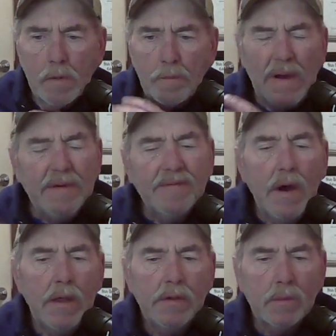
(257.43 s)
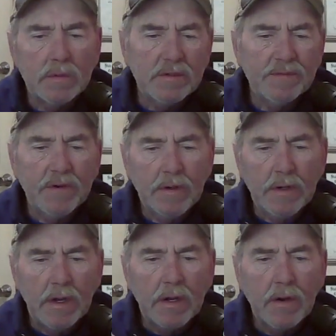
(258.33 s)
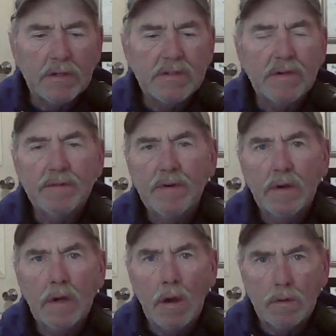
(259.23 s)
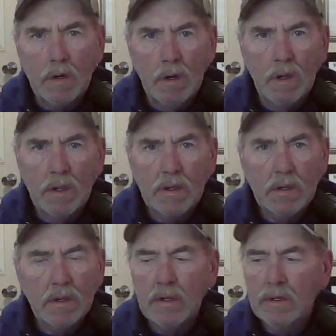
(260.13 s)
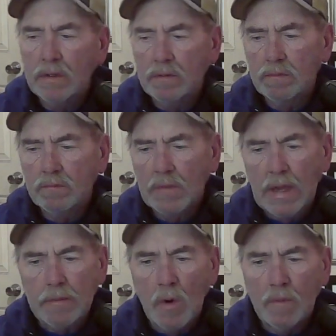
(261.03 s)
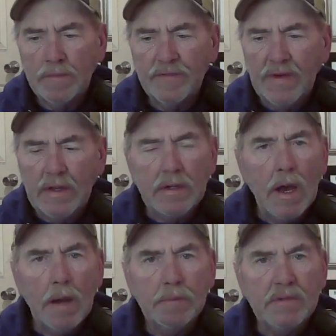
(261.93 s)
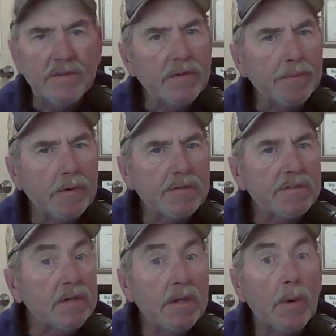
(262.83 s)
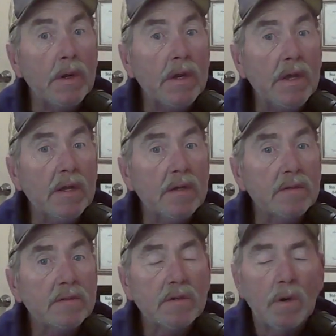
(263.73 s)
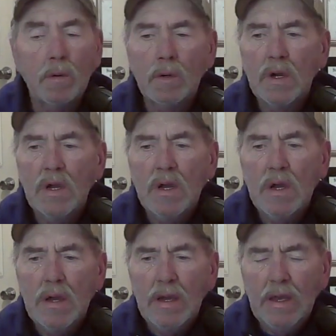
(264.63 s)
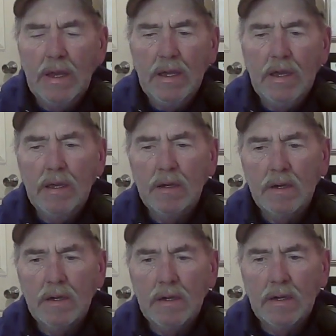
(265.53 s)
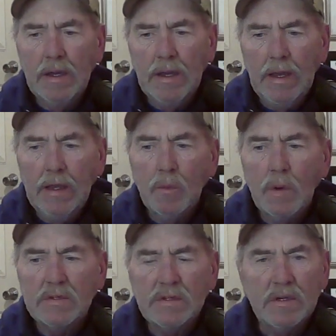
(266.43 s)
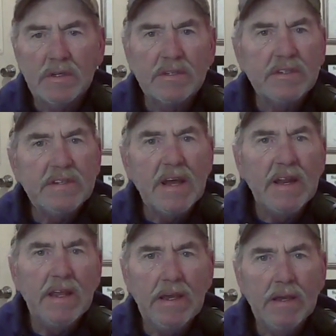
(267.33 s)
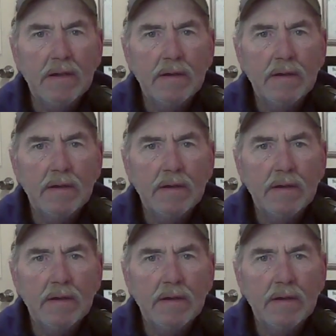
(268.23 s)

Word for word: My father was a very aggressive alcoholic and came home from Vietnam a different person than he went in. So he he wasn't a steady